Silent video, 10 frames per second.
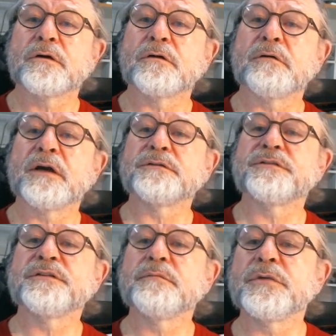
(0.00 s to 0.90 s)
ground
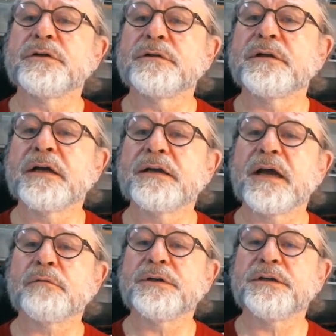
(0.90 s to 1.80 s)
symbol, and
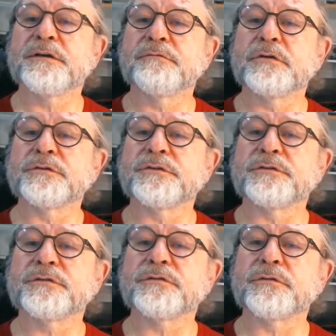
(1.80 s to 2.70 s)
now we need a
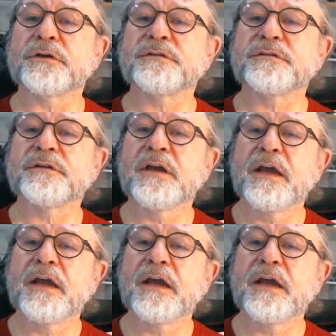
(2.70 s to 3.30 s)
voltage source.